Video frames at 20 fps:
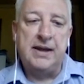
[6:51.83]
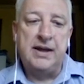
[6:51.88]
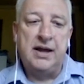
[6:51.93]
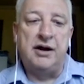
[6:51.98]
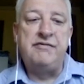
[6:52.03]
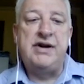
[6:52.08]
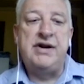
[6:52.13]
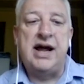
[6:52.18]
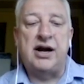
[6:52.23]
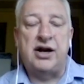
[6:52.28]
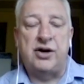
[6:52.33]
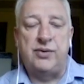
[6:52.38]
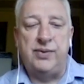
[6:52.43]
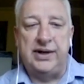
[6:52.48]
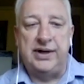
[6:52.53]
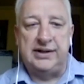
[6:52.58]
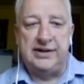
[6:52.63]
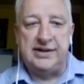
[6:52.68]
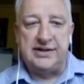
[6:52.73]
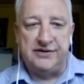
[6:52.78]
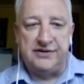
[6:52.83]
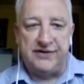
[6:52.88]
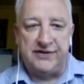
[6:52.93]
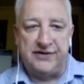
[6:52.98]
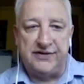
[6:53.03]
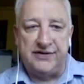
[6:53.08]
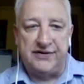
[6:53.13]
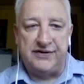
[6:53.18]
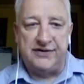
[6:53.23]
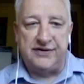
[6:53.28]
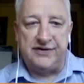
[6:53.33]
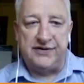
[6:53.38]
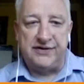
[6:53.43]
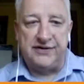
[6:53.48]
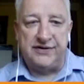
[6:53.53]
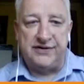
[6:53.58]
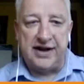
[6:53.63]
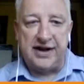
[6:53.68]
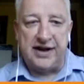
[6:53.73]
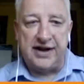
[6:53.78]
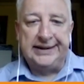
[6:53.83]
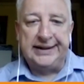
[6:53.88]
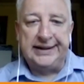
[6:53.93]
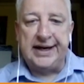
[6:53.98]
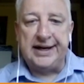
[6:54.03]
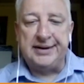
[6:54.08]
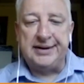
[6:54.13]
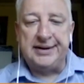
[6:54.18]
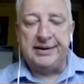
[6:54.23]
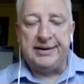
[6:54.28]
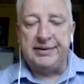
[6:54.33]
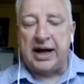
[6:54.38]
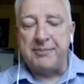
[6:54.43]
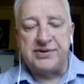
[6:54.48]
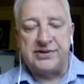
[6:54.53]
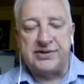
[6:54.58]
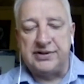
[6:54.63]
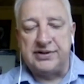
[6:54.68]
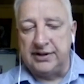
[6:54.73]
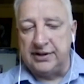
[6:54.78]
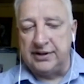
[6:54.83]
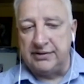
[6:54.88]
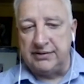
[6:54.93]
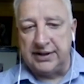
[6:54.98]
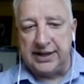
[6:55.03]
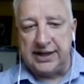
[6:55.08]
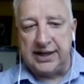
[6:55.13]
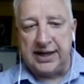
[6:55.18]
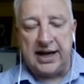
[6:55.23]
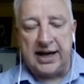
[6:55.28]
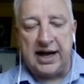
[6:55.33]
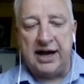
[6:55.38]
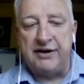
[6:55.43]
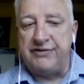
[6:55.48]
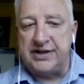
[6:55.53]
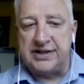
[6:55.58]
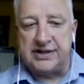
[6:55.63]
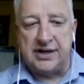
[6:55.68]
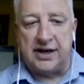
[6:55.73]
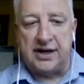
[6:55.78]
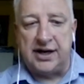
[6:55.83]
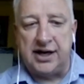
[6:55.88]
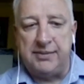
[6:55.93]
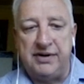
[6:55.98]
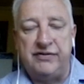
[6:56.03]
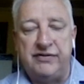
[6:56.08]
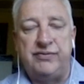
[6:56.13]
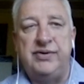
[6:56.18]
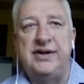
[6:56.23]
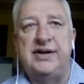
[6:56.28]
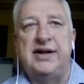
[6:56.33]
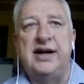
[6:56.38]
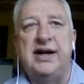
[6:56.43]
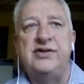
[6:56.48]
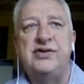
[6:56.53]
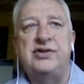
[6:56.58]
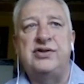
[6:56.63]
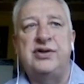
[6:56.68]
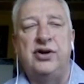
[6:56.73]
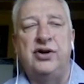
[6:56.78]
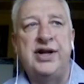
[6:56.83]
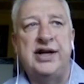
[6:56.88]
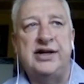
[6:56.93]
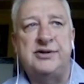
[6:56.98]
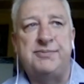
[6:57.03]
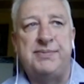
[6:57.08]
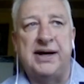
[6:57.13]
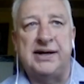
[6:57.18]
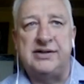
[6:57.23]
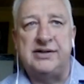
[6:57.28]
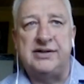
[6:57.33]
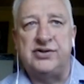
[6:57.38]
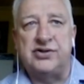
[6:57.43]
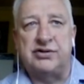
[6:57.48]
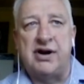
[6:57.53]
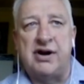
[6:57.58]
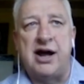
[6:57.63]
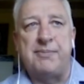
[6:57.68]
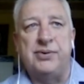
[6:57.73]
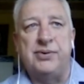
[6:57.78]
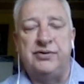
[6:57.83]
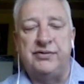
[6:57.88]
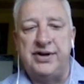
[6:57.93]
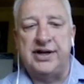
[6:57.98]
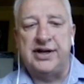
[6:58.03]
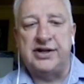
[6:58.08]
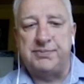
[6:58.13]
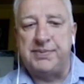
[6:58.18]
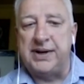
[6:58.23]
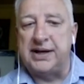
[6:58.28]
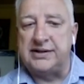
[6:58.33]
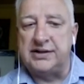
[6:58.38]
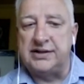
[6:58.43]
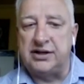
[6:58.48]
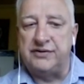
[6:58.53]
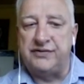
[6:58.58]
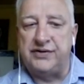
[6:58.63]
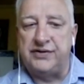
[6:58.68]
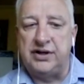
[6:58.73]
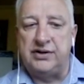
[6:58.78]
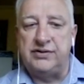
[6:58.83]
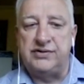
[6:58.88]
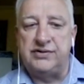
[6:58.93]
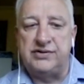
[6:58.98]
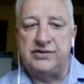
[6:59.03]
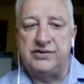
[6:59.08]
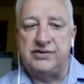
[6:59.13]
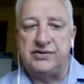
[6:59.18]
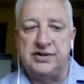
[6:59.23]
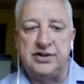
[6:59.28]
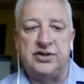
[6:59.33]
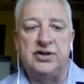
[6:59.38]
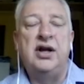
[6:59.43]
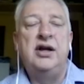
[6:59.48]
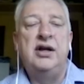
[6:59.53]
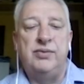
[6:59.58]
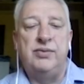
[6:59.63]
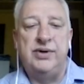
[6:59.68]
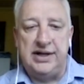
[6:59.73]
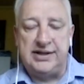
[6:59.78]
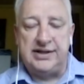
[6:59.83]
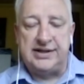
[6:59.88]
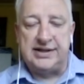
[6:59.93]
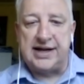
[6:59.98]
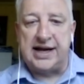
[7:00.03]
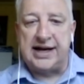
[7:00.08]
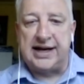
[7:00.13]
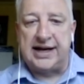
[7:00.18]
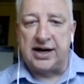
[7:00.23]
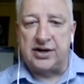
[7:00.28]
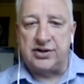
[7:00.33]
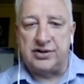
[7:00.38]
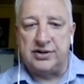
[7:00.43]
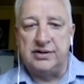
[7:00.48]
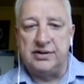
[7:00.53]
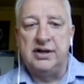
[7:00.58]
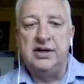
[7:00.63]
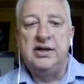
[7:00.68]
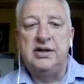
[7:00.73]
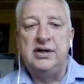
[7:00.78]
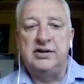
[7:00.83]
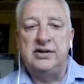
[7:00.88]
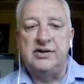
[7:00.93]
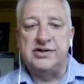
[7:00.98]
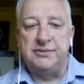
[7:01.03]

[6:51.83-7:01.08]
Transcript: And react quickly to variances. Absolutely, every time if we get unexpected scrap or unexpected overusage, we need to take action, because the